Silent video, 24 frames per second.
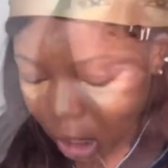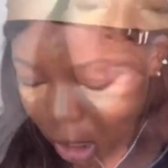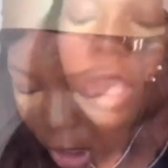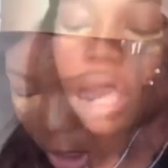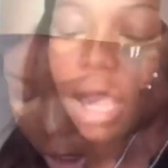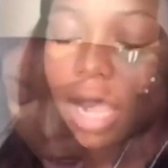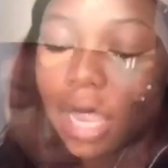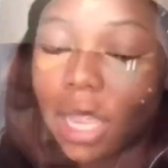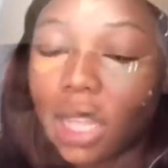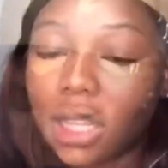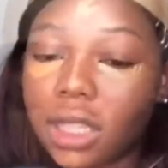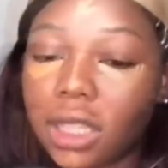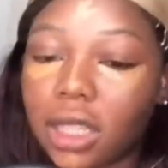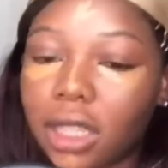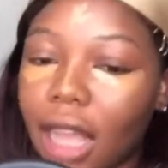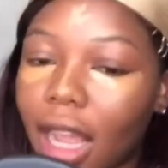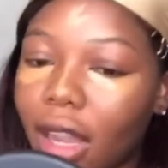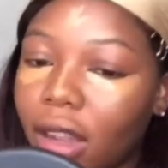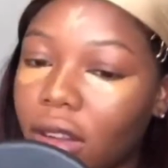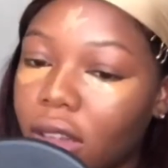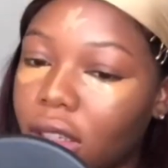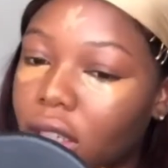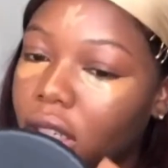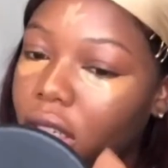and
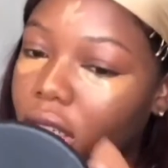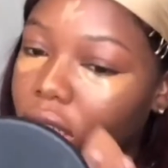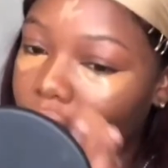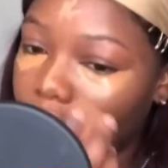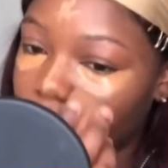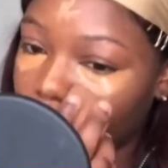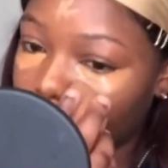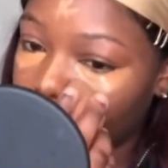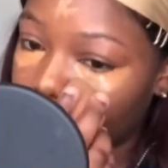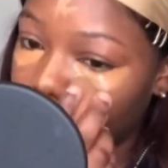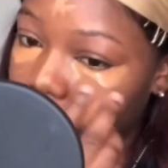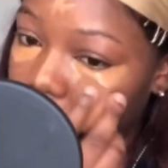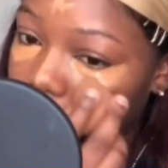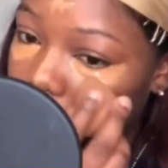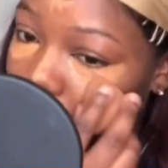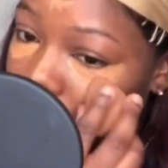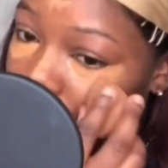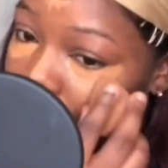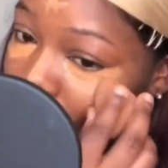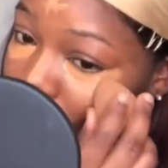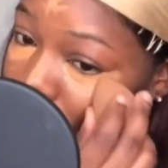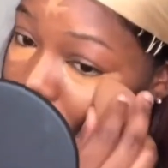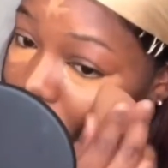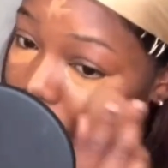secondly
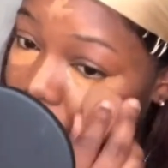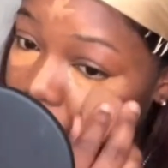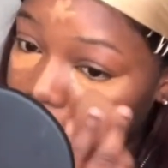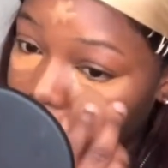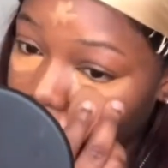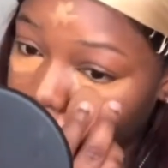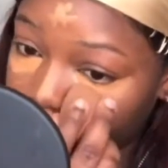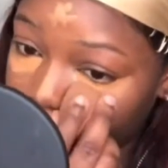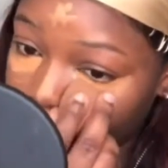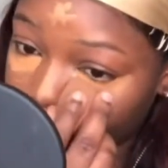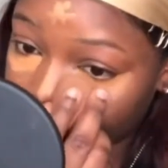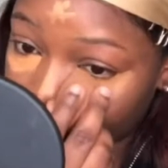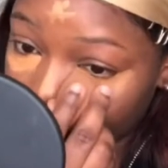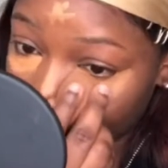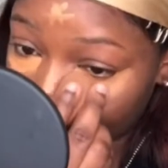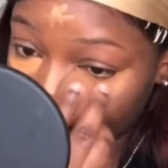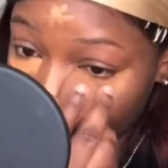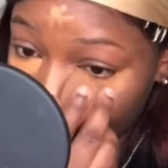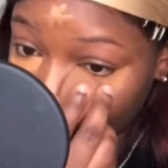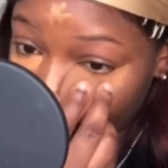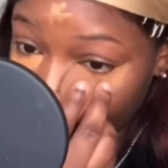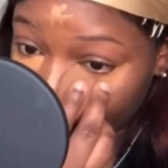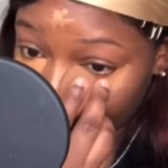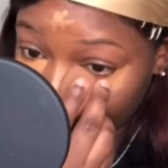after make
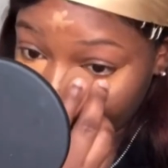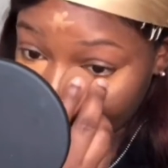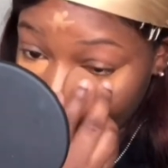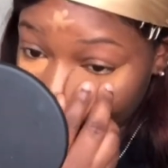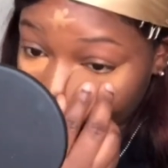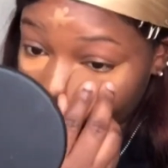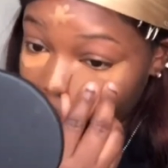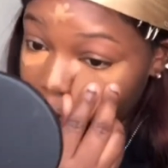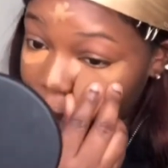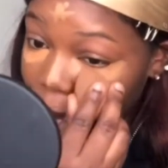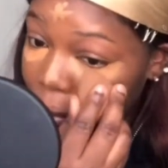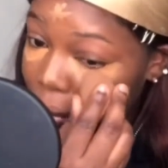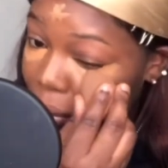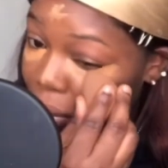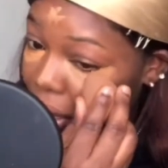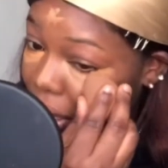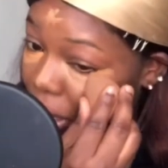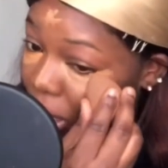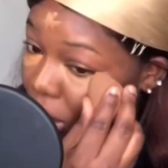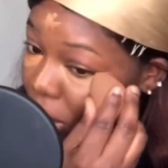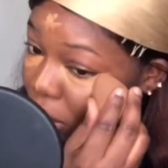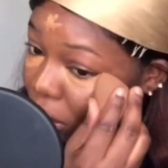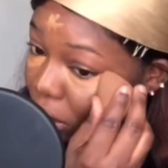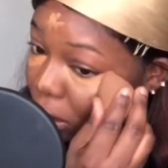your after you
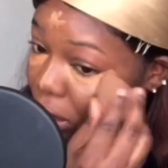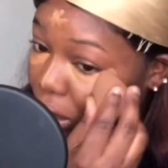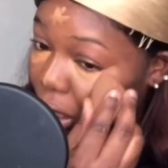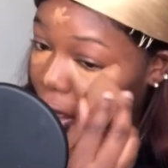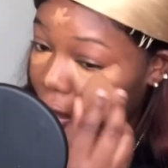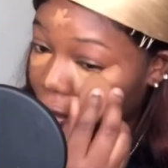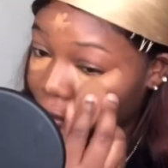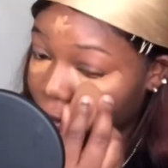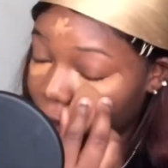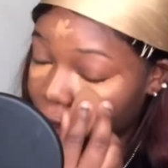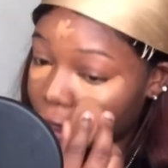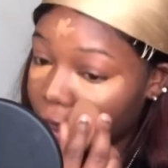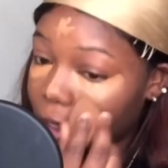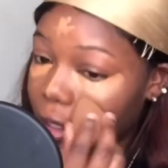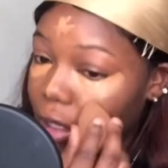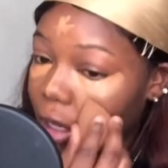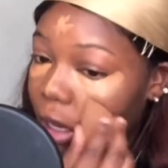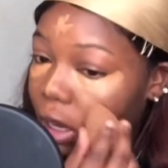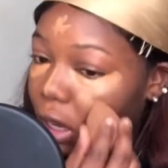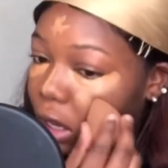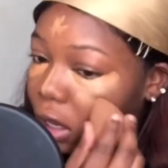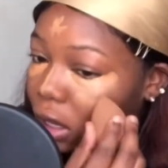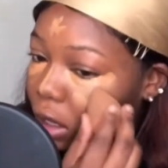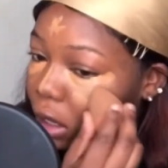making yourself
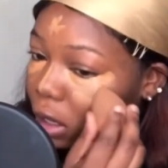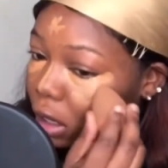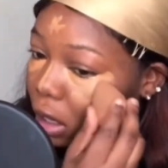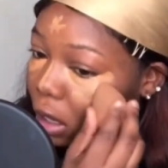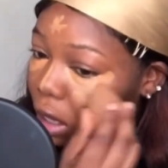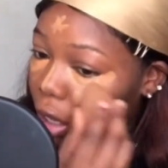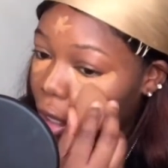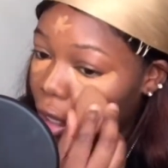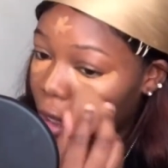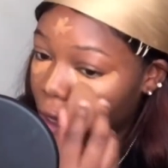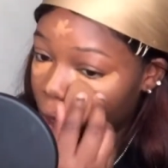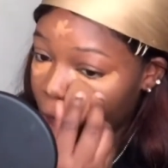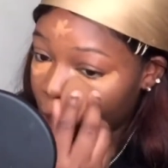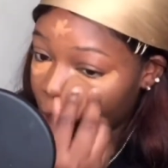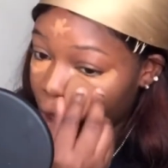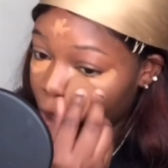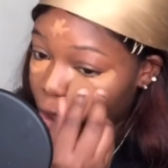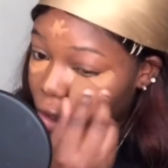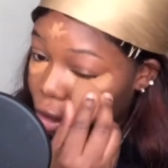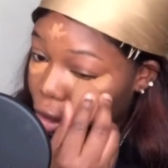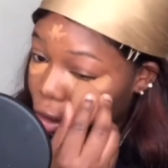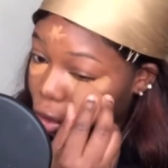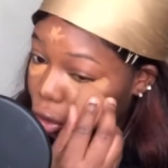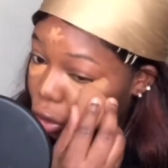dinner
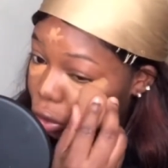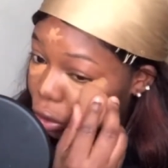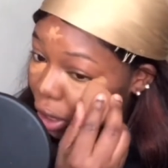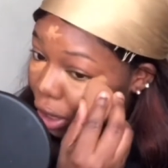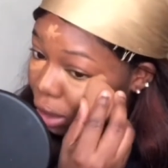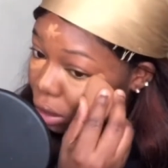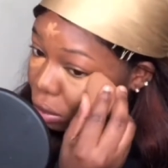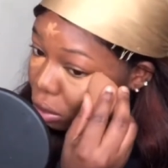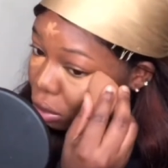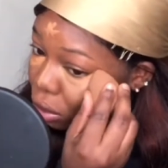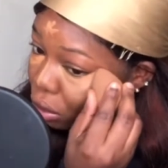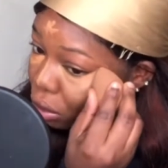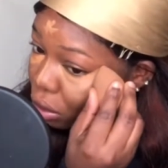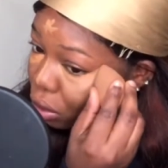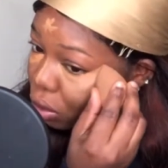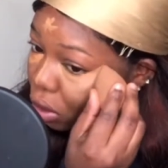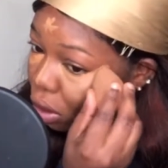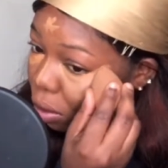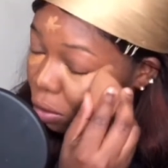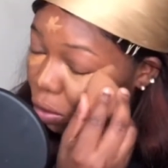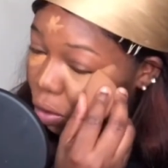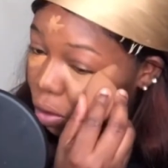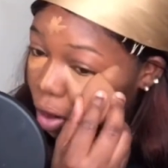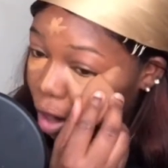try to do some
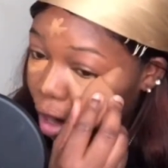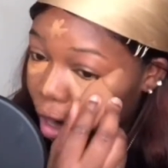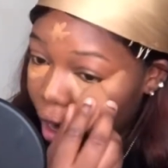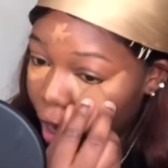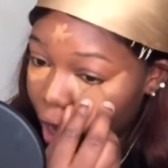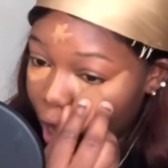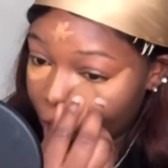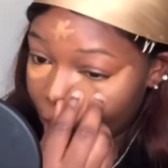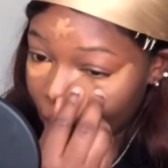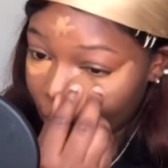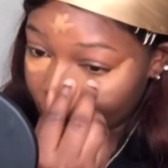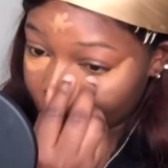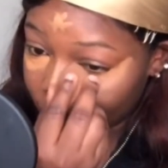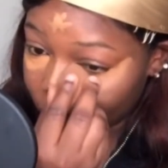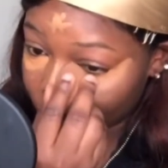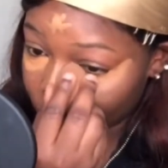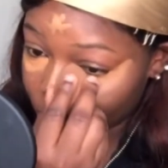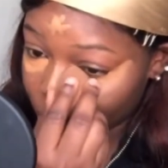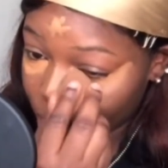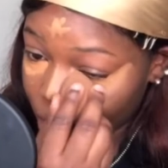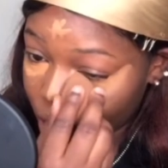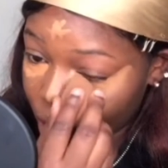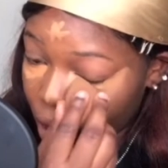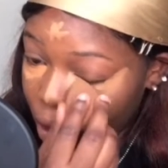workouts you
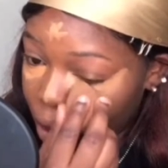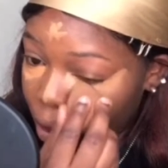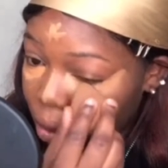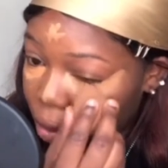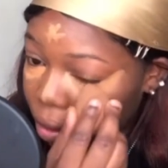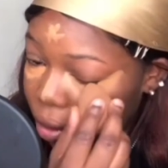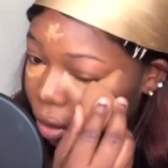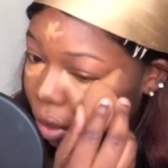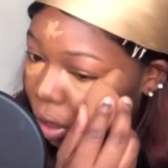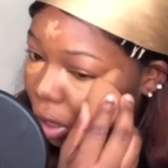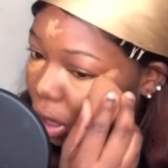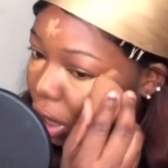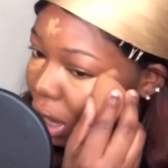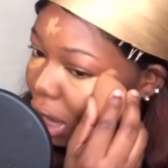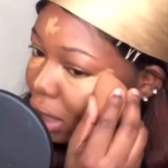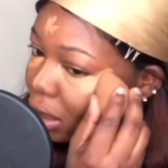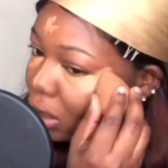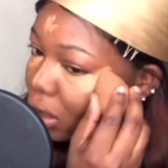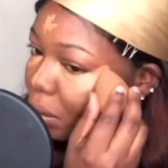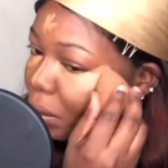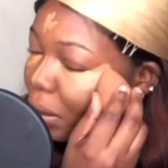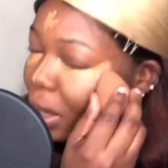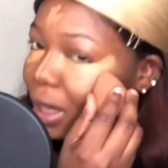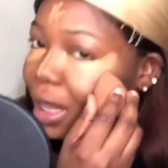know you got to
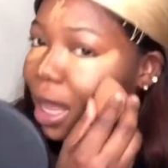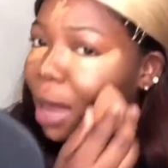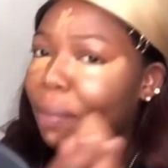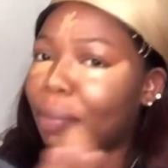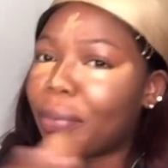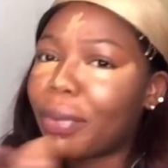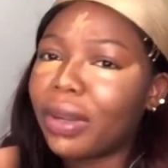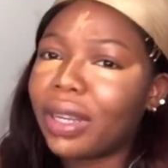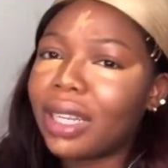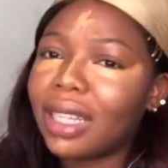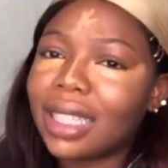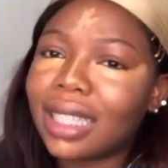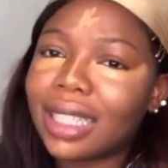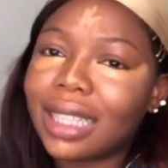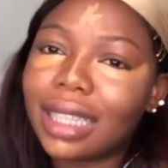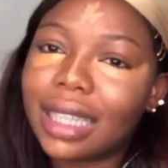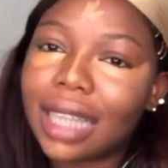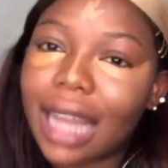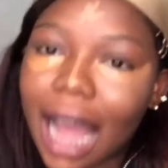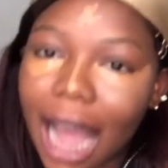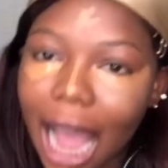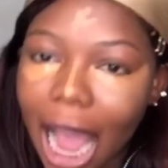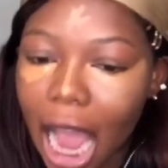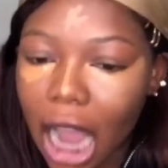make that body
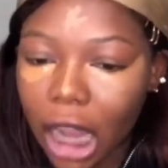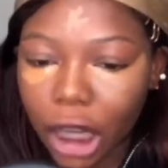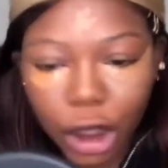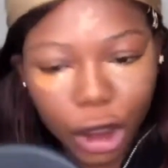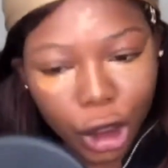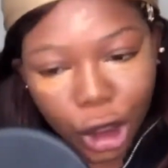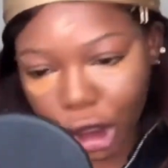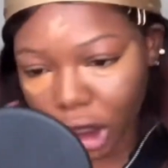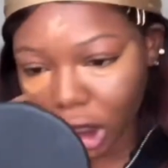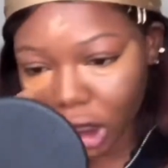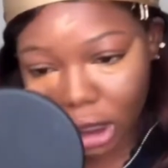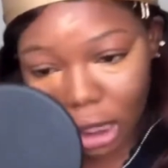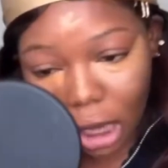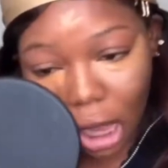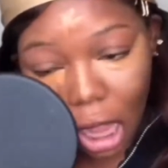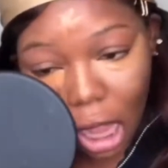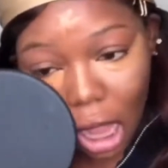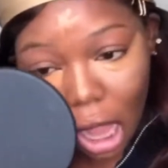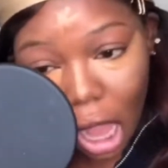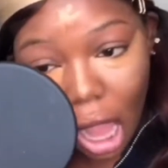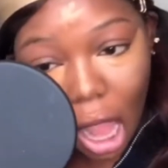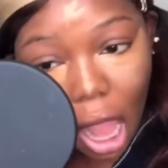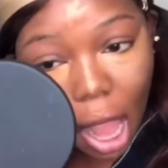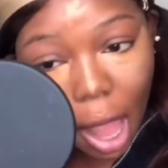snatched
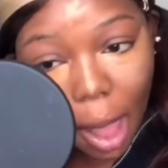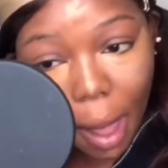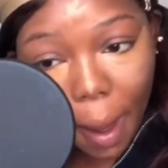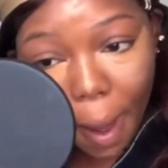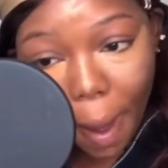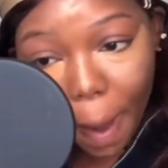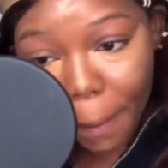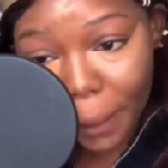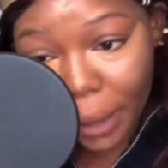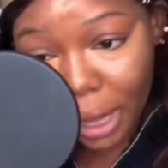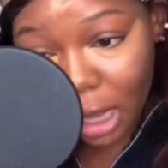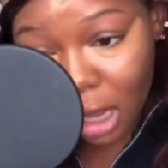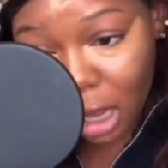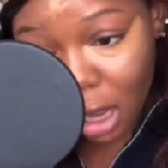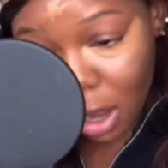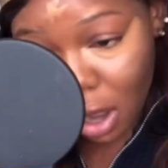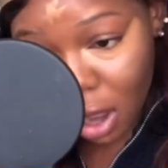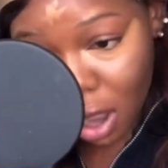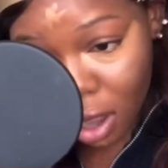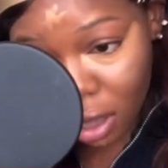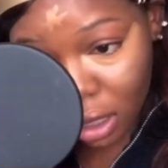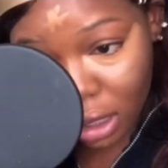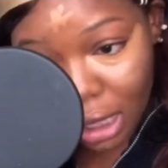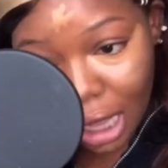
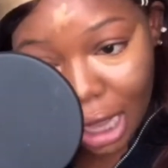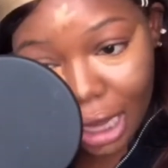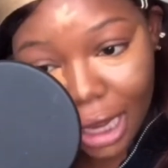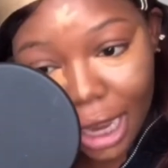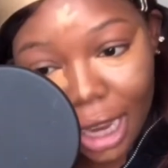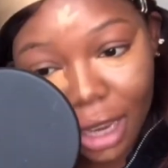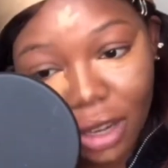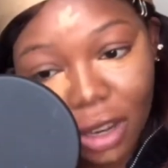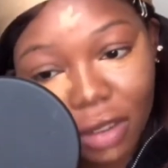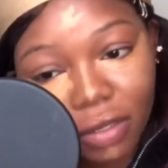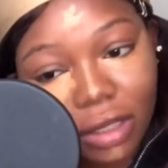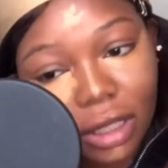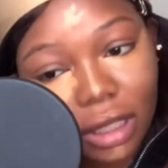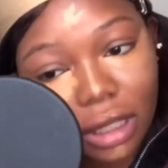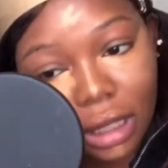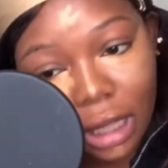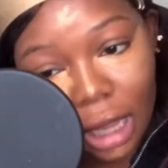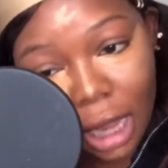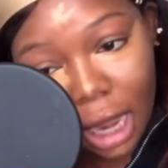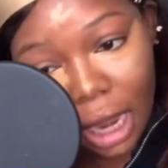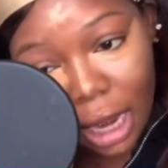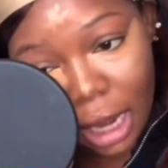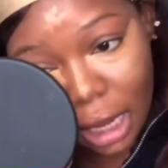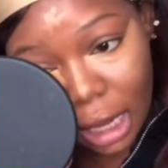because at the end of the
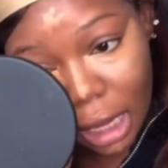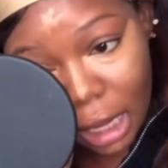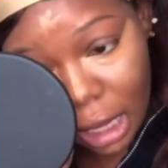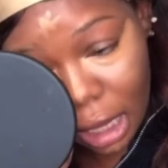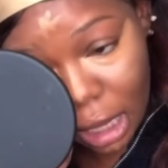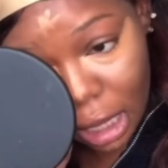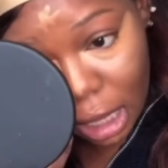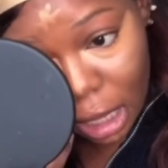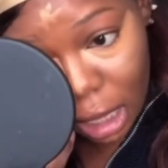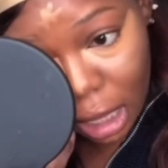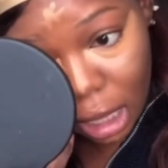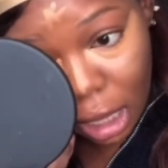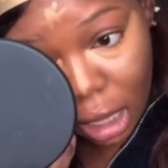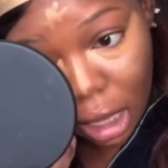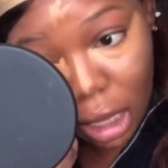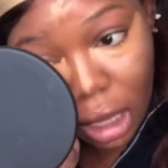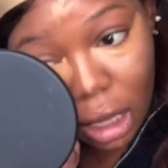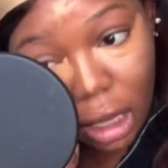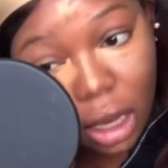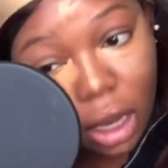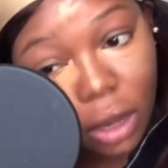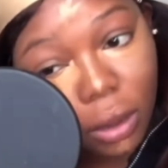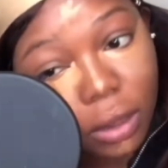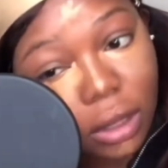day,
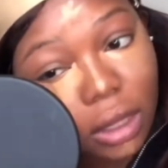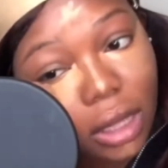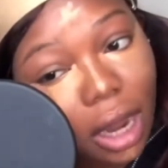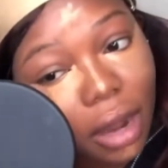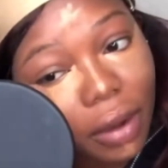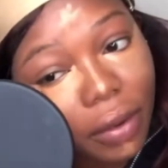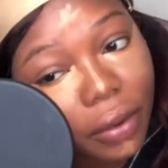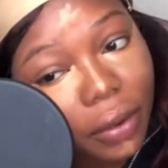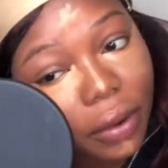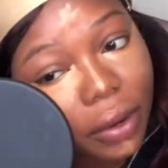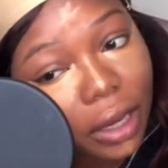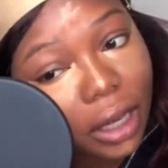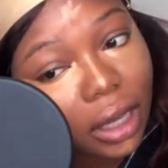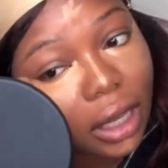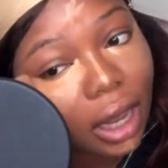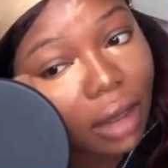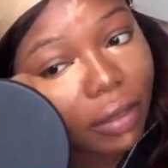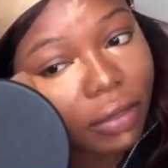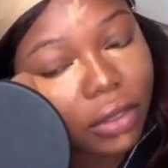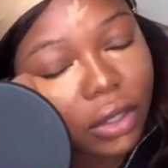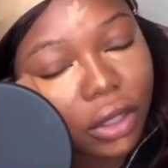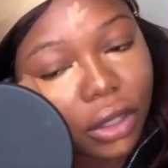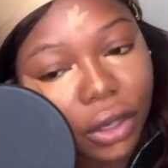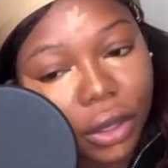they'll start running
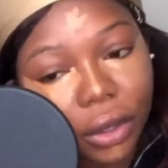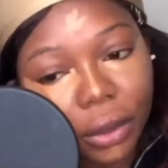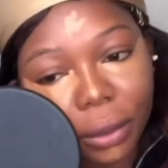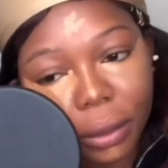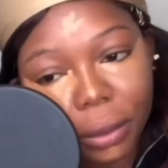after you.